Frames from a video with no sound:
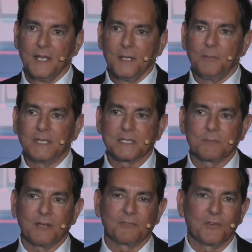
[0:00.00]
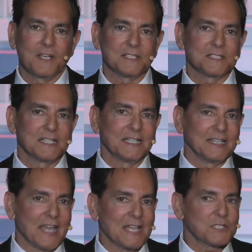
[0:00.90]
Because, my friends,
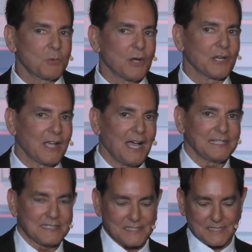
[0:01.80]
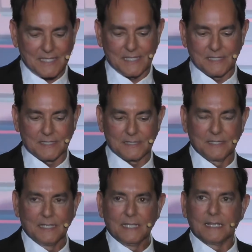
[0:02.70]
that's where guidance is.
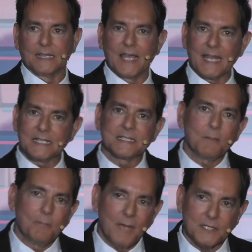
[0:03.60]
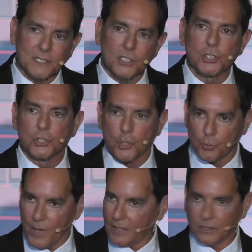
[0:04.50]
That is a message
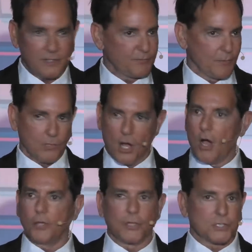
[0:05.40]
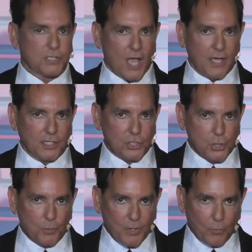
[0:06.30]
directly from God, the sign that
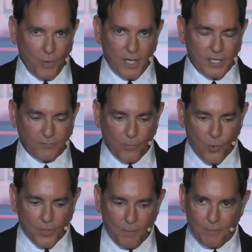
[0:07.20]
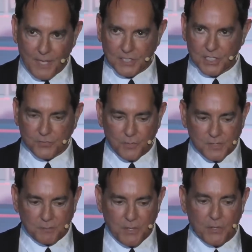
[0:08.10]
you've been waiting for, the message from
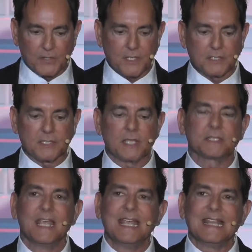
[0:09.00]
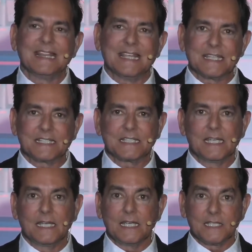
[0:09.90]
Spirit that says, this
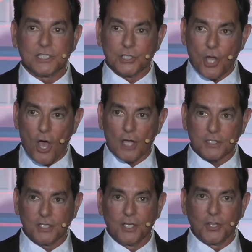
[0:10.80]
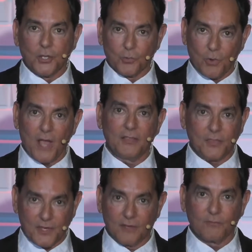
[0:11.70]
is not the right
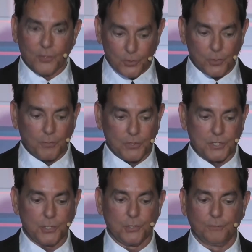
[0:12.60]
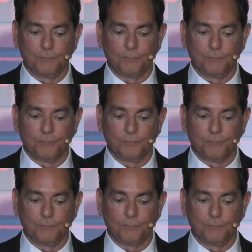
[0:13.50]
thing for you to pursue.